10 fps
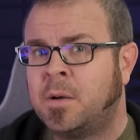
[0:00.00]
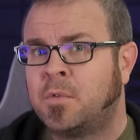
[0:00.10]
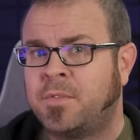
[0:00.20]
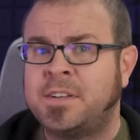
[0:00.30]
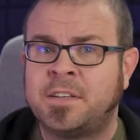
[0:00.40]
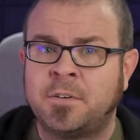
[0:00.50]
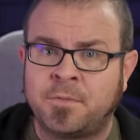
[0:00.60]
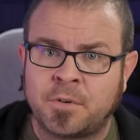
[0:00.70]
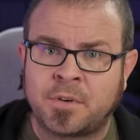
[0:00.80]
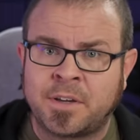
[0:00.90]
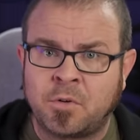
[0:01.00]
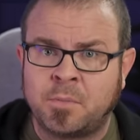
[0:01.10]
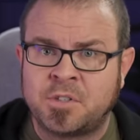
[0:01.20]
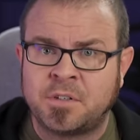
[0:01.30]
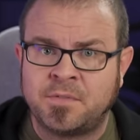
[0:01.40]
preventing further
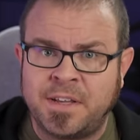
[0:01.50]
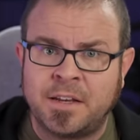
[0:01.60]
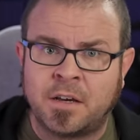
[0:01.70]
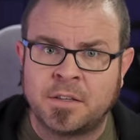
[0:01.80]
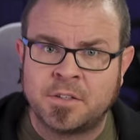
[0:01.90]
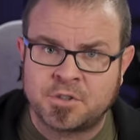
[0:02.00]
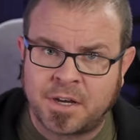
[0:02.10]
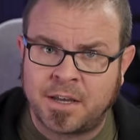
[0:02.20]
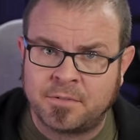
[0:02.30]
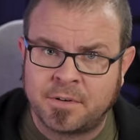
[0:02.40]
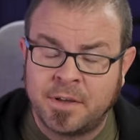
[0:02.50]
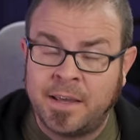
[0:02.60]
encryption of data on the drive.